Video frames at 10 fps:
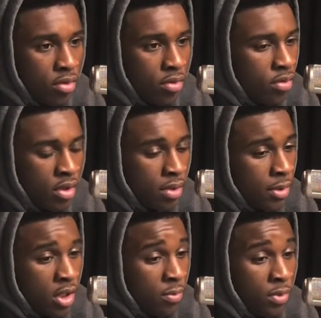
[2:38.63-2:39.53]
records with? Them the
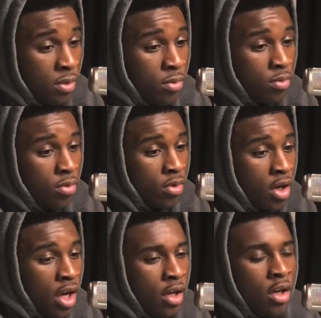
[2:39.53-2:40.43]
only people.
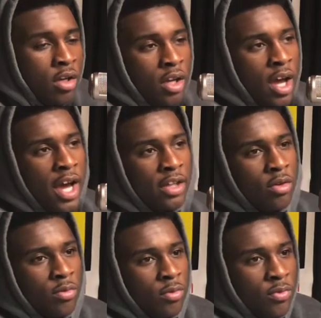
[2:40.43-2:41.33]
I I
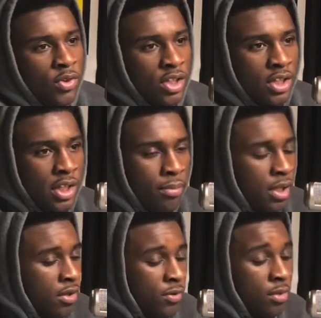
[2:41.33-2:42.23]
do features that
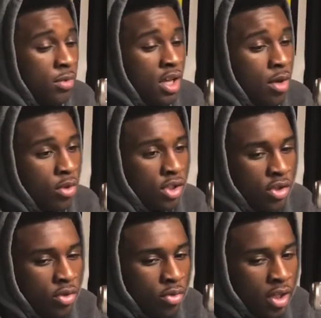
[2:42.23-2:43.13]
benefit me. I wouldn't
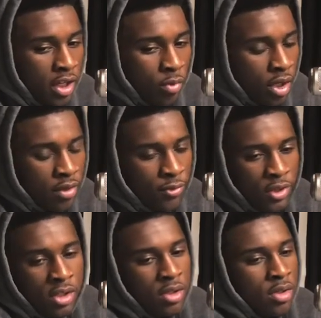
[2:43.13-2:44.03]
just do like random
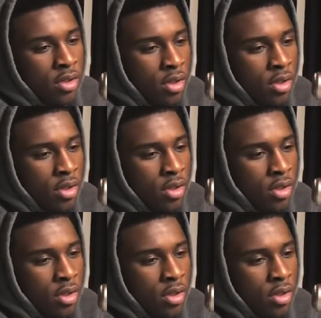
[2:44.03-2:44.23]
features.